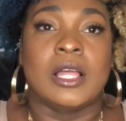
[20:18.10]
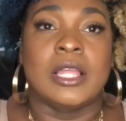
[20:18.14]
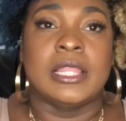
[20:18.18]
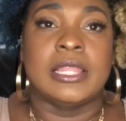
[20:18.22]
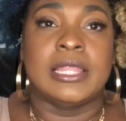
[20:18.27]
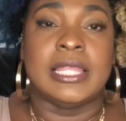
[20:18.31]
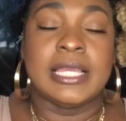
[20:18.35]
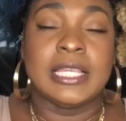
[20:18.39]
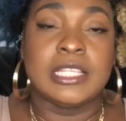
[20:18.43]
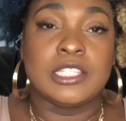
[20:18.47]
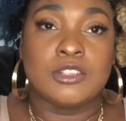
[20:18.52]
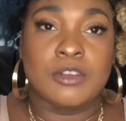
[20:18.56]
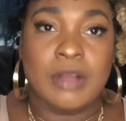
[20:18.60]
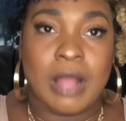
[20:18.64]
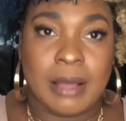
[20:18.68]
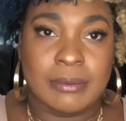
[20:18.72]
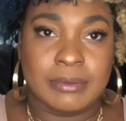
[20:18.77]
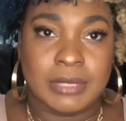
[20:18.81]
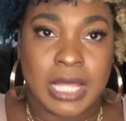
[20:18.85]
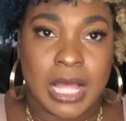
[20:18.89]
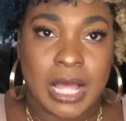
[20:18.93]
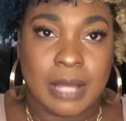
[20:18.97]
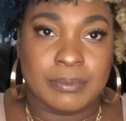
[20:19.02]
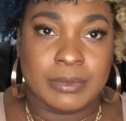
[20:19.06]
These crop
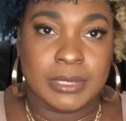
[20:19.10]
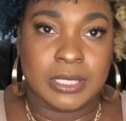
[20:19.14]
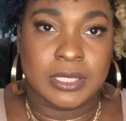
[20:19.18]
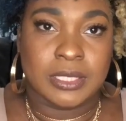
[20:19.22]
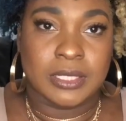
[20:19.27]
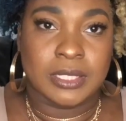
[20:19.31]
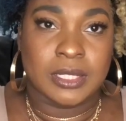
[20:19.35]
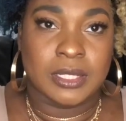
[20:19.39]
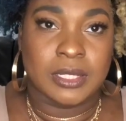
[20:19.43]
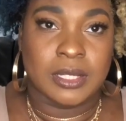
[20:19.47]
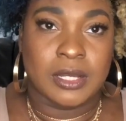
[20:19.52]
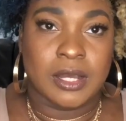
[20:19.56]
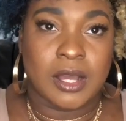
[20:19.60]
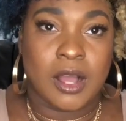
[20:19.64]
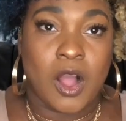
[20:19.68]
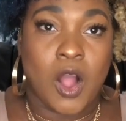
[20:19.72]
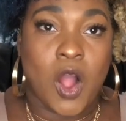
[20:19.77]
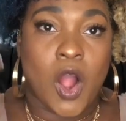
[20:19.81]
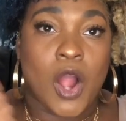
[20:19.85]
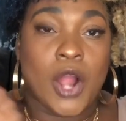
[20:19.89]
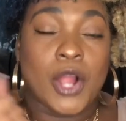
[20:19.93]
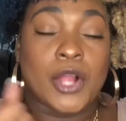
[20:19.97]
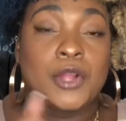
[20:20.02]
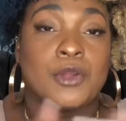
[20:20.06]
tops
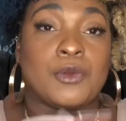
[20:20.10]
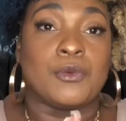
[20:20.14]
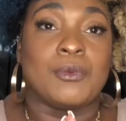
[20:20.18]
are